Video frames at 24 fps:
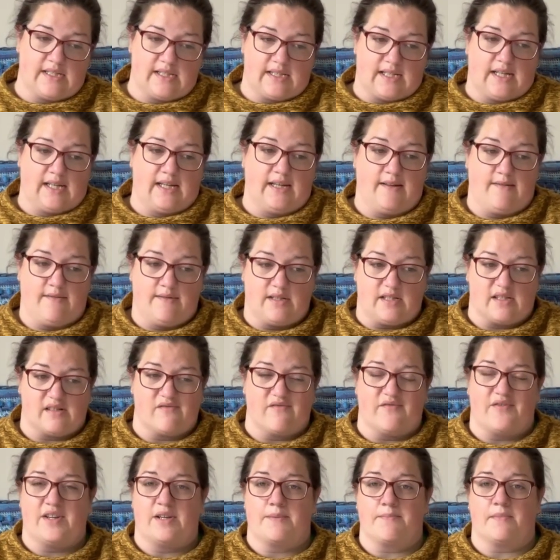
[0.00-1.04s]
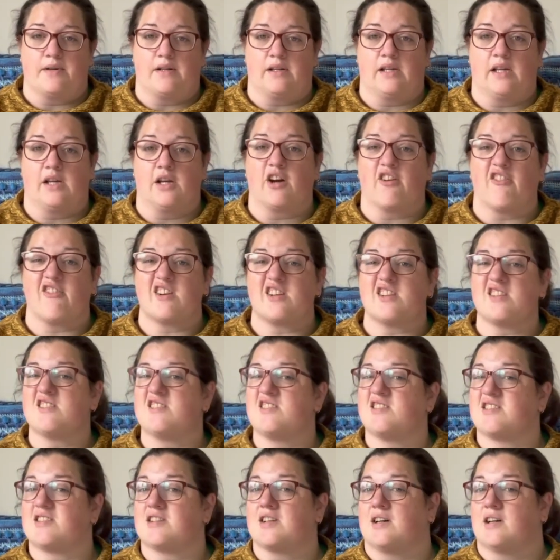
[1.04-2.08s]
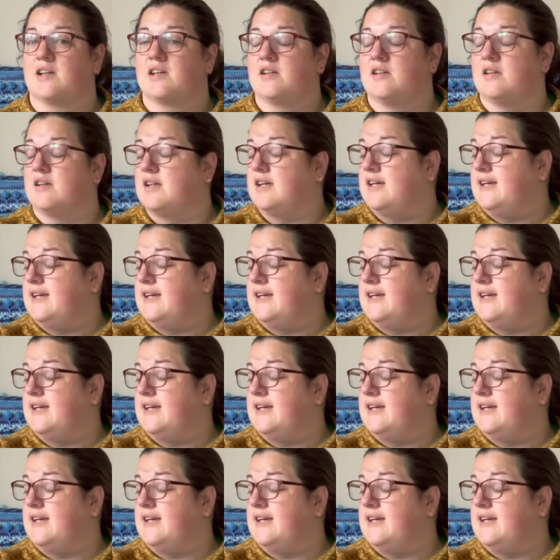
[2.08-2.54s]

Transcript: It doesn't fit my current style.